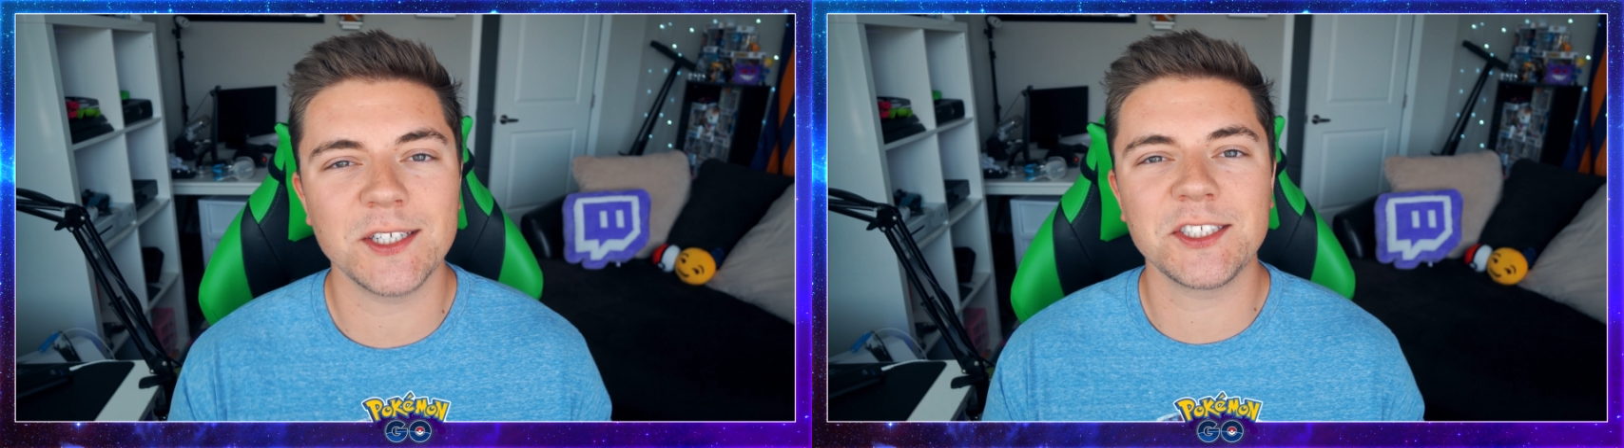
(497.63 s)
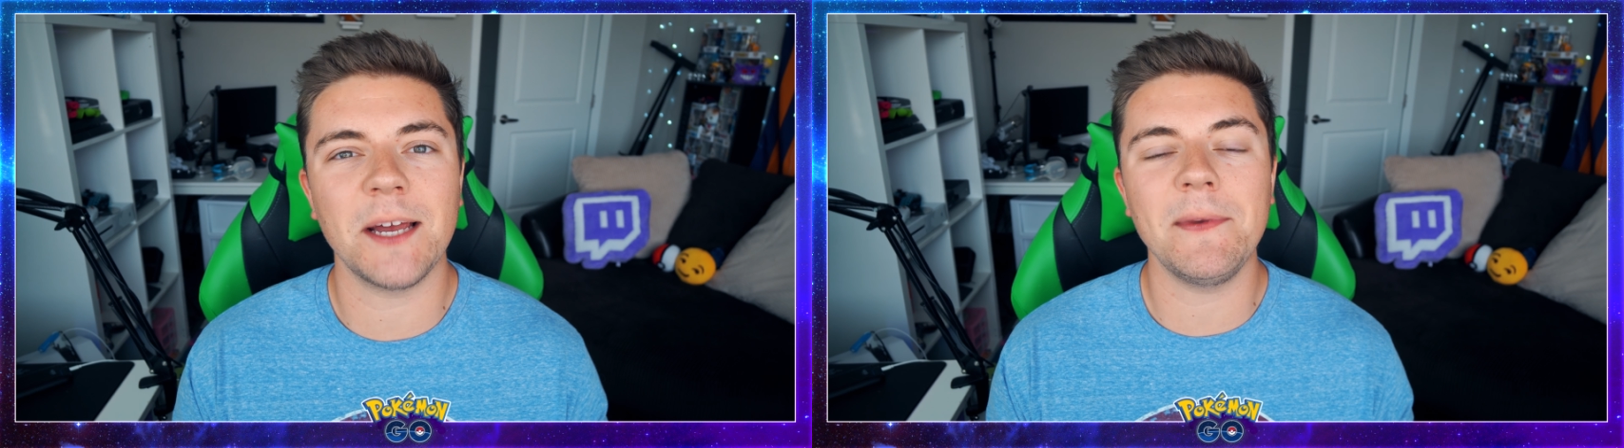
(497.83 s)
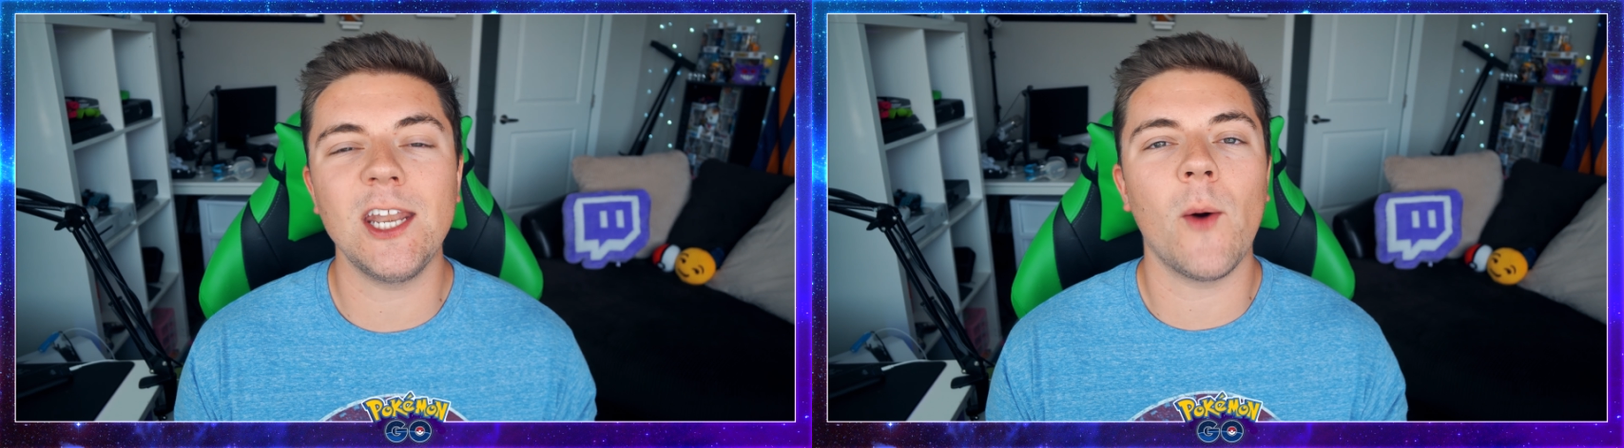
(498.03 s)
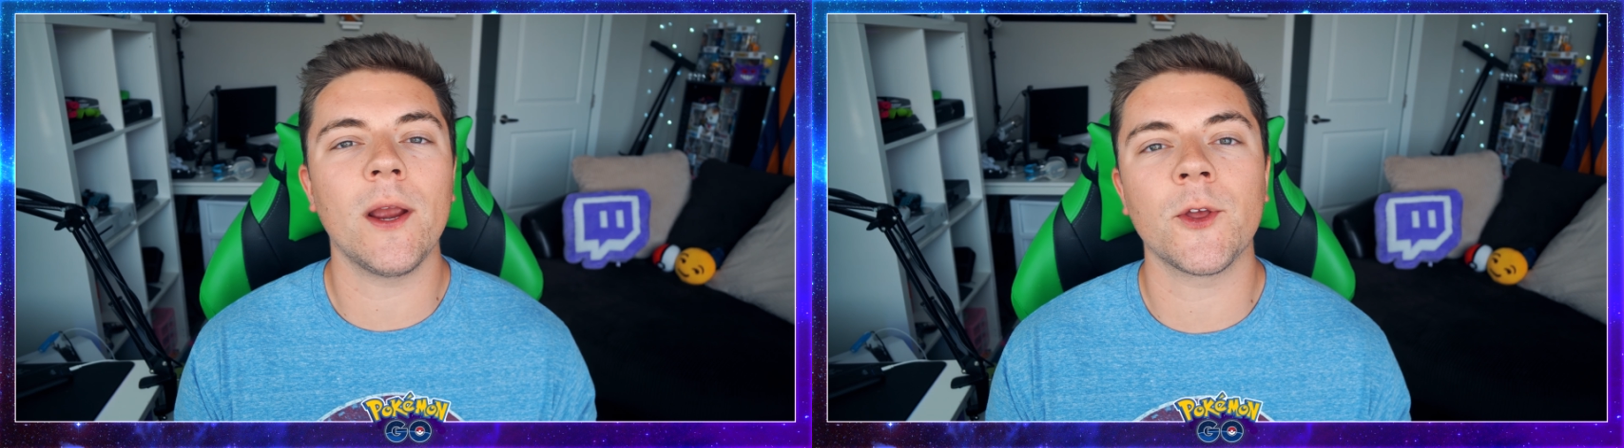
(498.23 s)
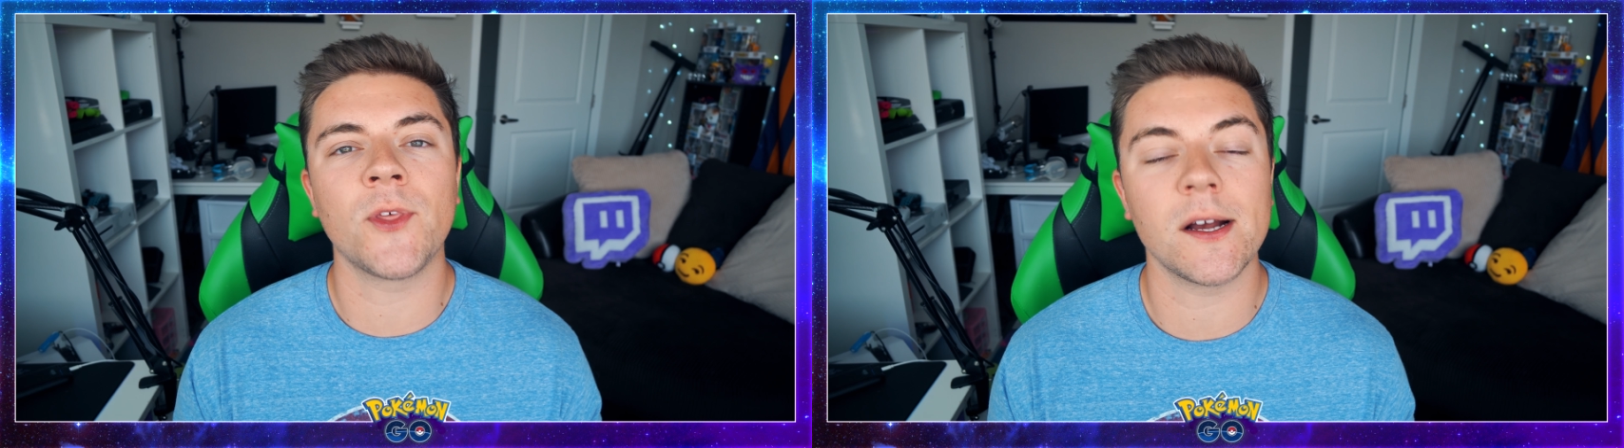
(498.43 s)
Just let me know
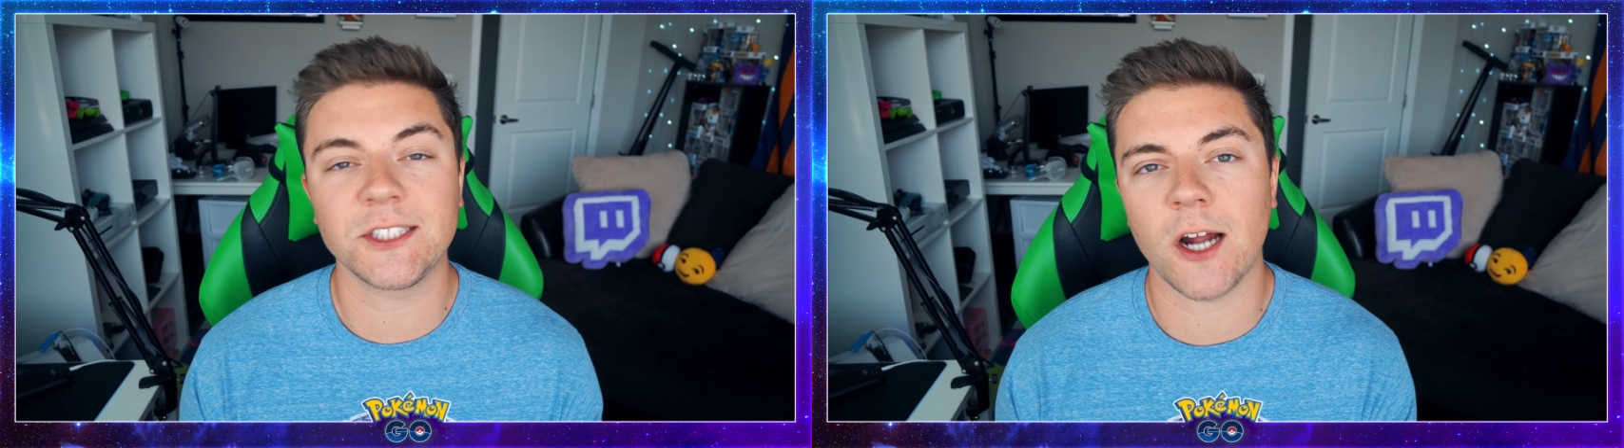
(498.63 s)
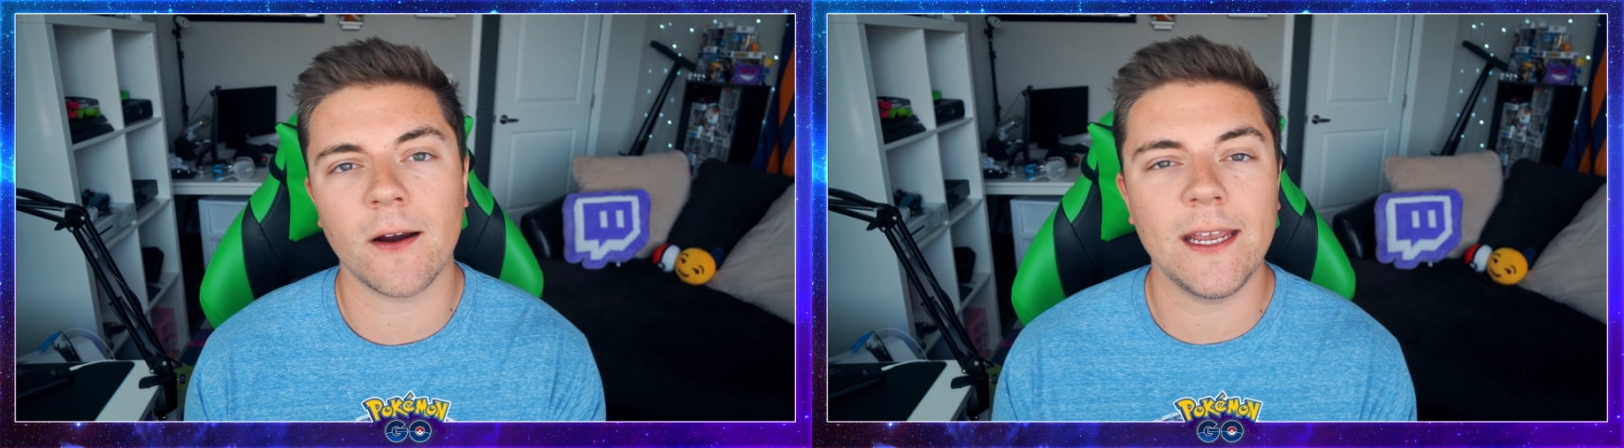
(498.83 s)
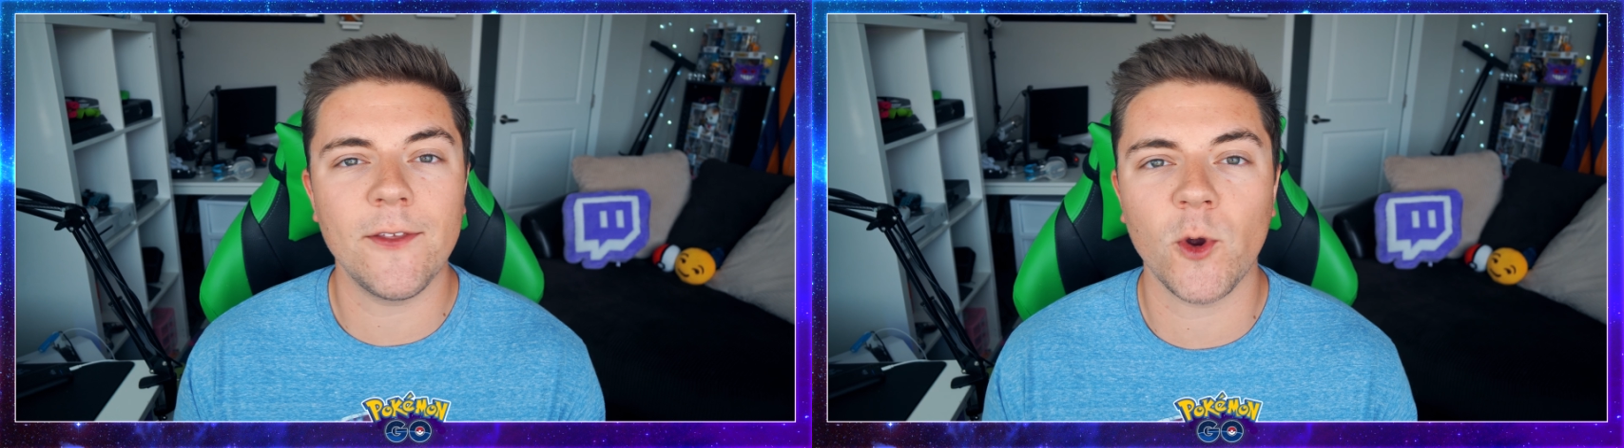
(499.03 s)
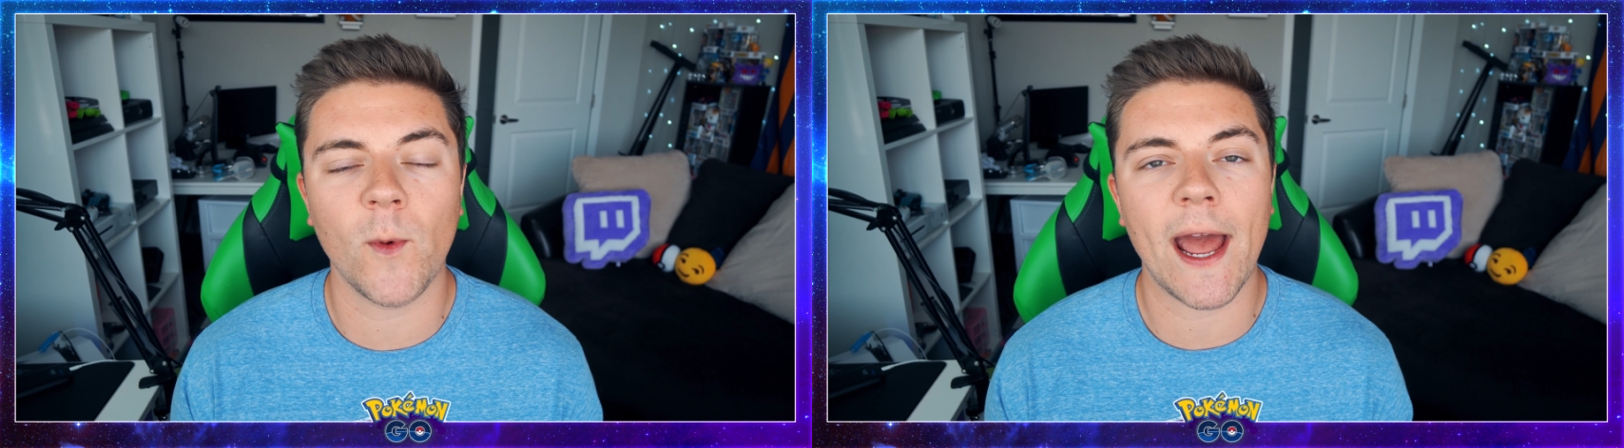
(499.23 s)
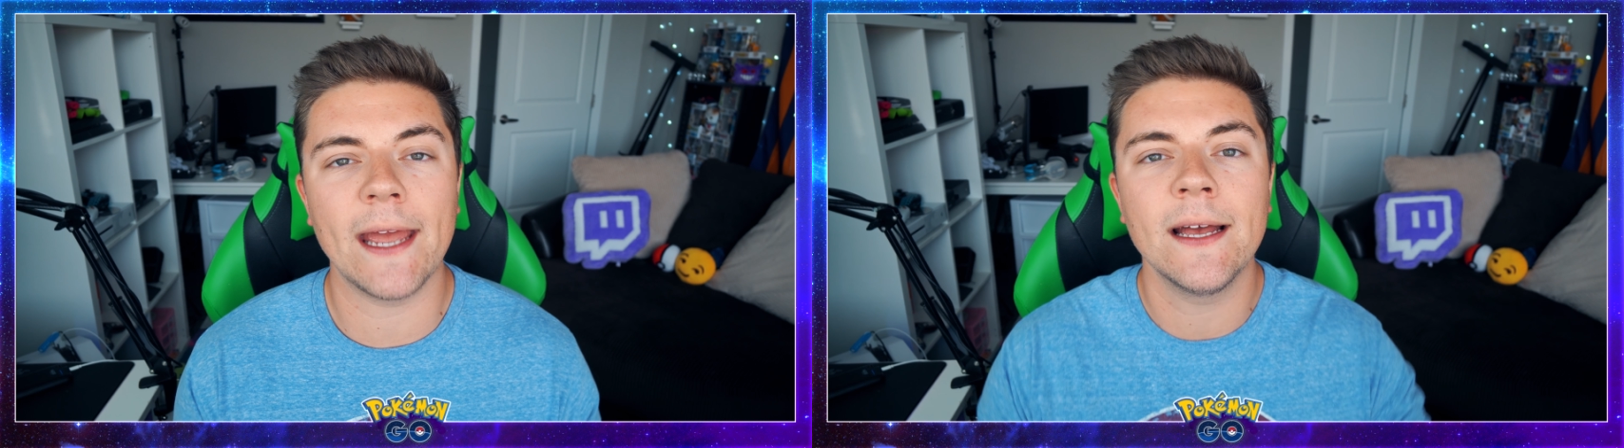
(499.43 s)
what your thoughts are either
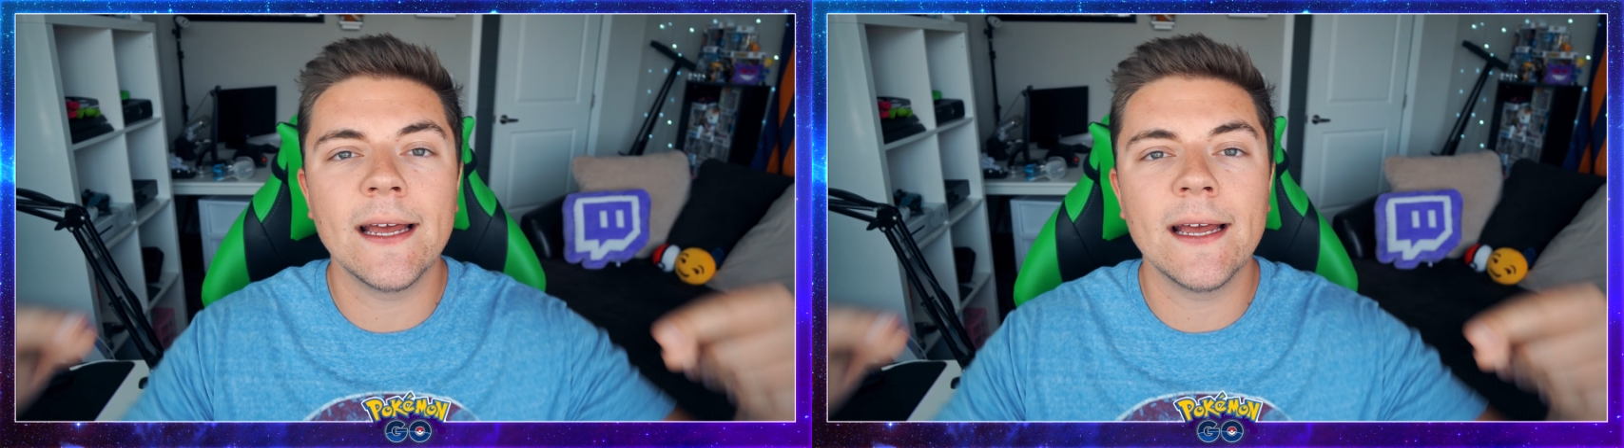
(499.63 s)
way